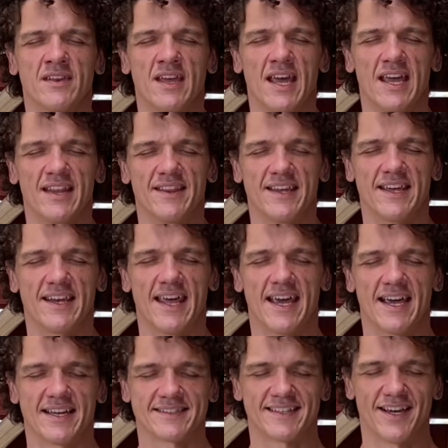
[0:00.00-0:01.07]
And then
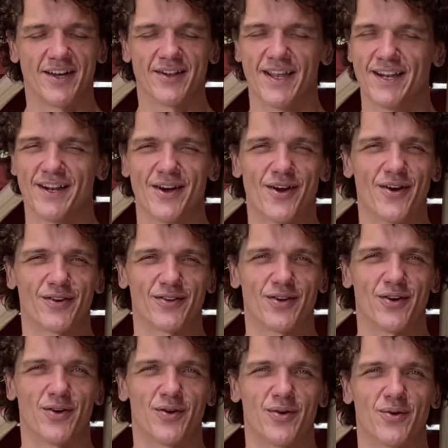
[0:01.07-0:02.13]
exhale, let it all
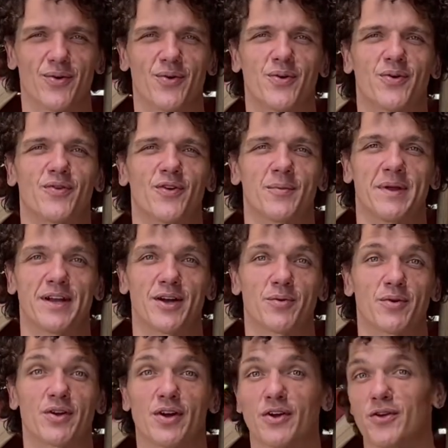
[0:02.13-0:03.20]
go. From here, we're
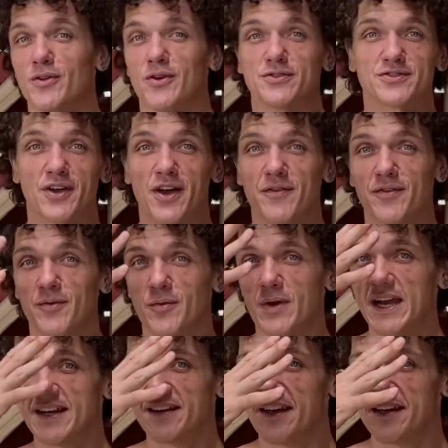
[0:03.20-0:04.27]
gonna close off the
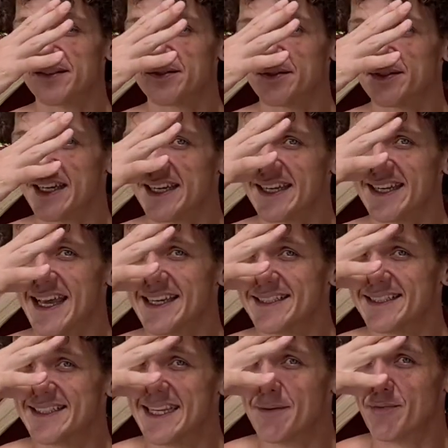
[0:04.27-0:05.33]
right nostril. Take a
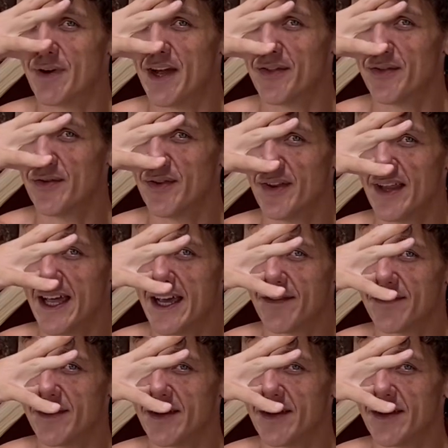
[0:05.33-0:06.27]
nice deep breath through the left.